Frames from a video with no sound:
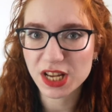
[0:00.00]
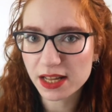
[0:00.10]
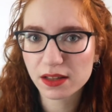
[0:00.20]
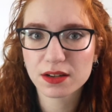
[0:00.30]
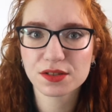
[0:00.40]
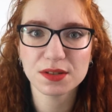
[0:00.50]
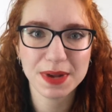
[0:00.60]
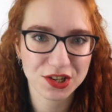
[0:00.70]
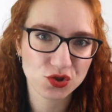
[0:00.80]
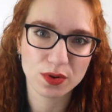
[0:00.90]
tailors and
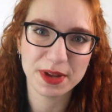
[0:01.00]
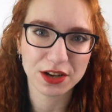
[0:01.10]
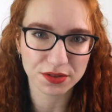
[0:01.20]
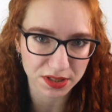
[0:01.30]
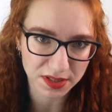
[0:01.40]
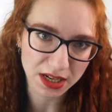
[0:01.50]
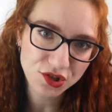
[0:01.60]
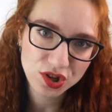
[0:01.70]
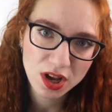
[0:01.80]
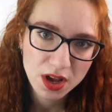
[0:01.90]
mantua makers and
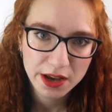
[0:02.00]
such,